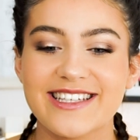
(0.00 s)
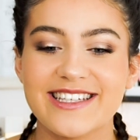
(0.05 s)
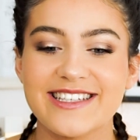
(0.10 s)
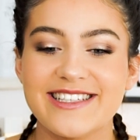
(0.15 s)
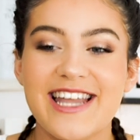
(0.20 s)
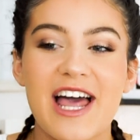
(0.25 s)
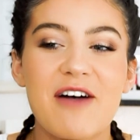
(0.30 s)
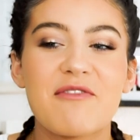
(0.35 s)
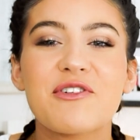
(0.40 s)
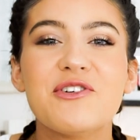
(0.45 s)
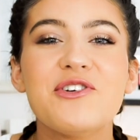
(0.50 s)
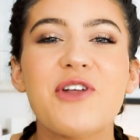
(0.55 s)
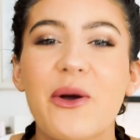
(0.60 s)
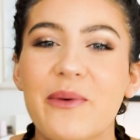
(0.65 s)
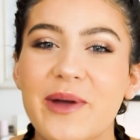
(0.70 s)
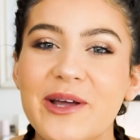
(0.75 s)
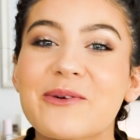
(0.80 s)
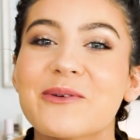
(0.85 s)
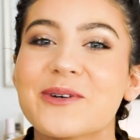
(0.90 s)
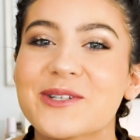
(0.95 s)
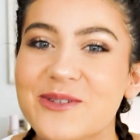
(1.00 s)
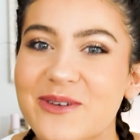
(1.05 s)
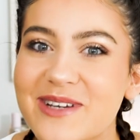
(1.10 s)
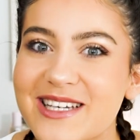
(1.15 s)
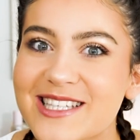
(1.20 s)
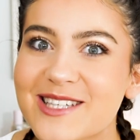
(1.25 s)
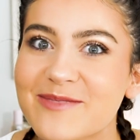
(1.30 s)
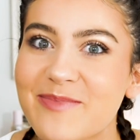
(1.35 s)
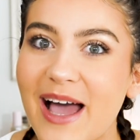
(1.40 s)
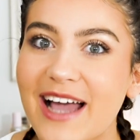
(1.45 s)
never knowing what to
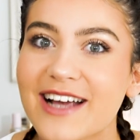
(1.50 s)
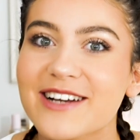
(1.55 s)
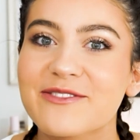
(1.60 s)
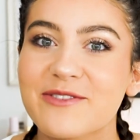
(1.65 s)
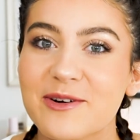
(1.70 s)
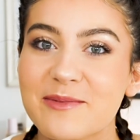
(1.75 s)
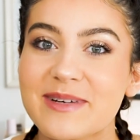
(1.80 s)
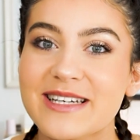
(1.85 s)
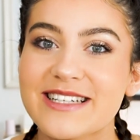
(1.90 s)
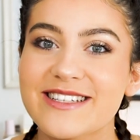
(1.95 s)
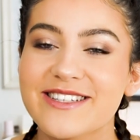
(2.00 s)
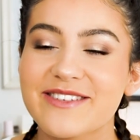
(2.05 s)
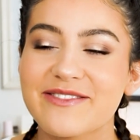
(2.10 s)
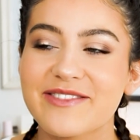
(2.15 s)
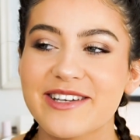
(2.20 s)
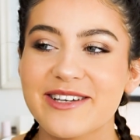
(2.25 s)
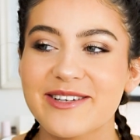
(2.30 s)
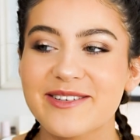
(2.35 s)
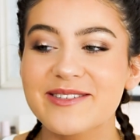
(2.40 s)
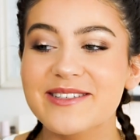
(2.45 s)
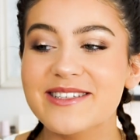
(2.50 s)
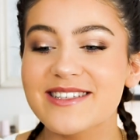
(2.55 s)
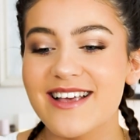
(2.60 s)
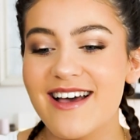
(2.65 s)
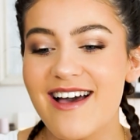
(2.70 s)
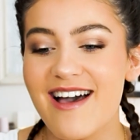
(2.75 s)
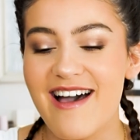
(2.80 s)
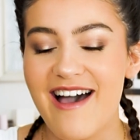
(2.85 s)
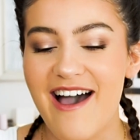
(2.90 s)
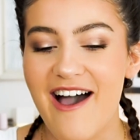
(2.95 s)
expect from interviews.
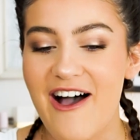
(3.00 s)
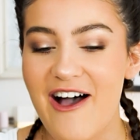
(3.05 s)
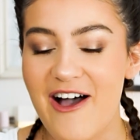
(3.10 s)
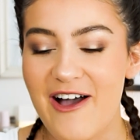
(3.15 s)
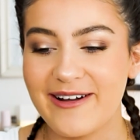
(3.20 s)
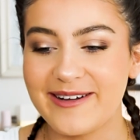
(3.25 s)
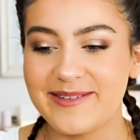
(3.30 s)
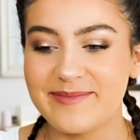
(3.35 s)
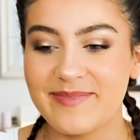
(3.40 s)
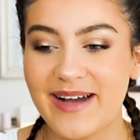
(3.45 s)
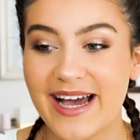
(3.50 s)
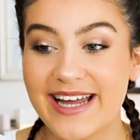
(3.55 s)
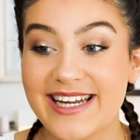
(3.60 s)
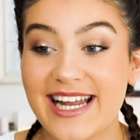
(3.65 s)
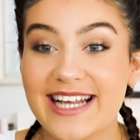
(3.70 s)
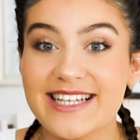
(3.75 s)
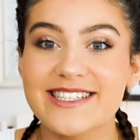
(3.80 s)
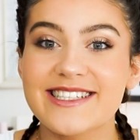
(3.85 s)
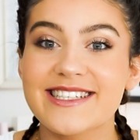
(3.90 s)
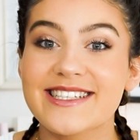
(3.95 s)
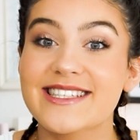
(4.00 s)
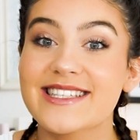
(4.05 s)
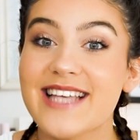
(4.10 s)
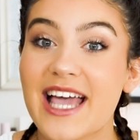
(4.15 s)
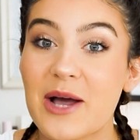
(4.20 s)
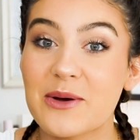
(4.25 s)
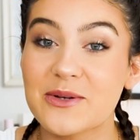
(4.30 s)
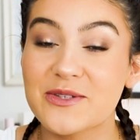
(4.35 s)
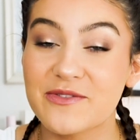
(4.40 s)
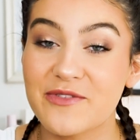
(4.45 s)
And let's just
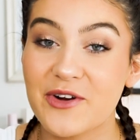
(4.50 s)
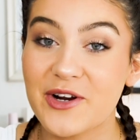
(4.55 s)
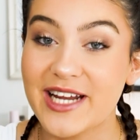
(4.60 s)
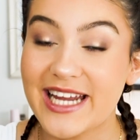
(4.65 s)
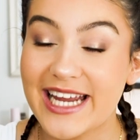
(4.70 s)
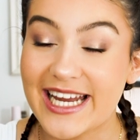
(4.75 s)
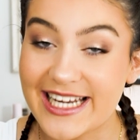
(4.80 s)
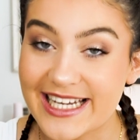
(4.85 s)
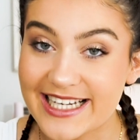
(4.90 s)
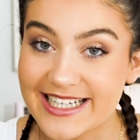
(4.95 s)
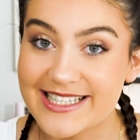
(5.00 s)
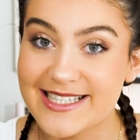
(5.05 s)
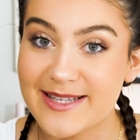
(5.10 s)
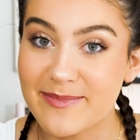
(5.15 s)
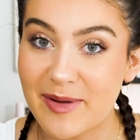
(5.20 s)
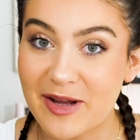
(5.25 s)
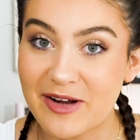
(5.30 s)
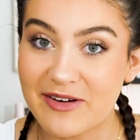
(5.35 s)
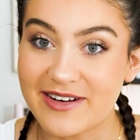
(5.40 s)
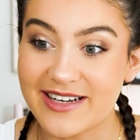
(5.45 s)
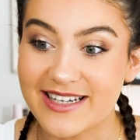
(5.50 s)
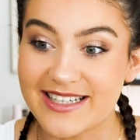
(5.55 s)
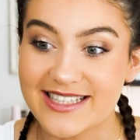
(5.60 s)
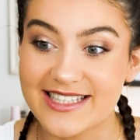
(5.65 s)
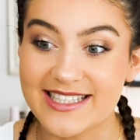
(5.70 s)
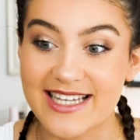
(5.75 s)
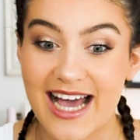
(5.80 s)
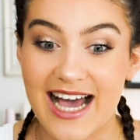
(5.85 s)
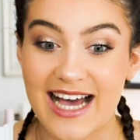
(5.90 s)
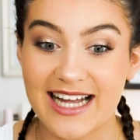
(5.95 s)
say I was very
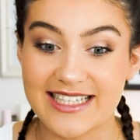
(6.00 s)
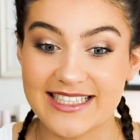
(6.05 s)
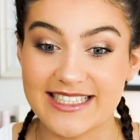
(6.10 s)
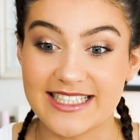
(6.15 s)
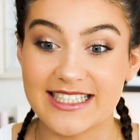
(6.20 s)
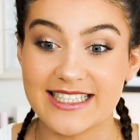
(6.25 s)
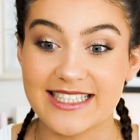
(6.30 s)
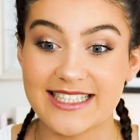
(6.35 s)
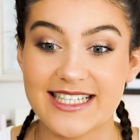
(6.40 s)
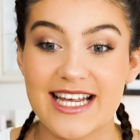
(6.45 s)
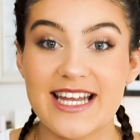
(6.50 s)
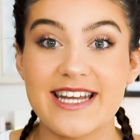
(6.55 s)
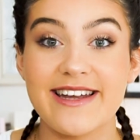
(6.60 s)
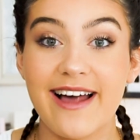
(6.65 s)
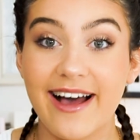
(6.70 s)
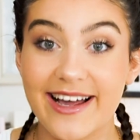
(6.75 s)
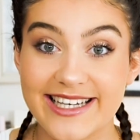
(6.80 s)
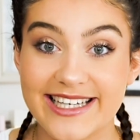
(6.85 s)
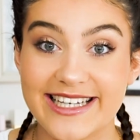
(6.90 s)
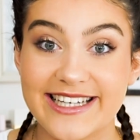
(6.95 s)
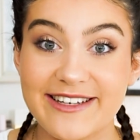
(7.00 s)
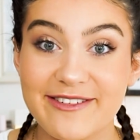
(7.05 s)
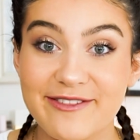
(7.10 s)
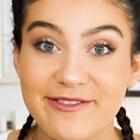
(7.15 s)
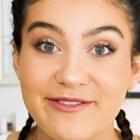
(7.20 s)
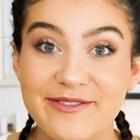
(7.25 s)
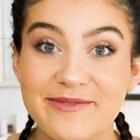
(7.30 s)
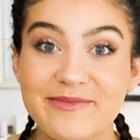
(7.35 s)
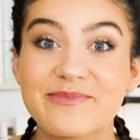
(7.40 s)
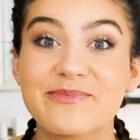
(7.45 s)
inexperienced and
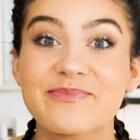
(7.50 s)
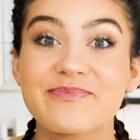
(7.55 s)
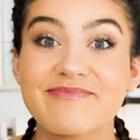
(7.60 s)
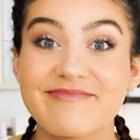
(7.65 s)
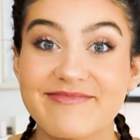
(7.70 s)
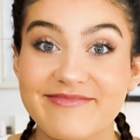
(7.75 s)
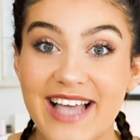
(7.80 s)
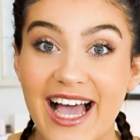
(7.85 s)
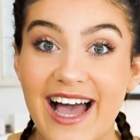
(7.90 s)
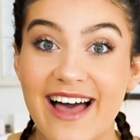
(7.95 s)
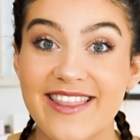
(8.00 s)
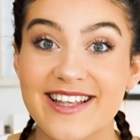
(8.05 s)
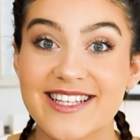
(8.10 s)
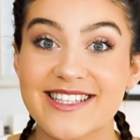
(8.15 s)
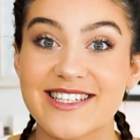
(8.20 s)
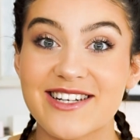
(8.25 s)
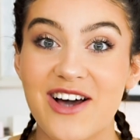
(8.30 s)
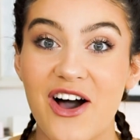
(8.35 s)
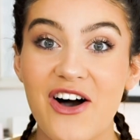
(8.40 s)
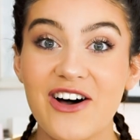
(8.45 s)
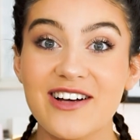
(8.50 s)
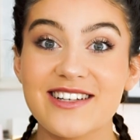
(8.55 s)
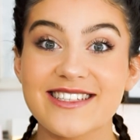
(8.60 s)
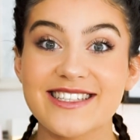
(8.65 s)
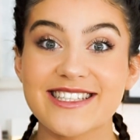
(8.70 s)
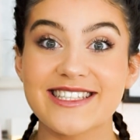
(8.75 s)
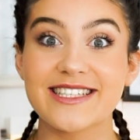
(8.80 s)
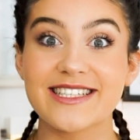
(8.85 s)
naive at the start.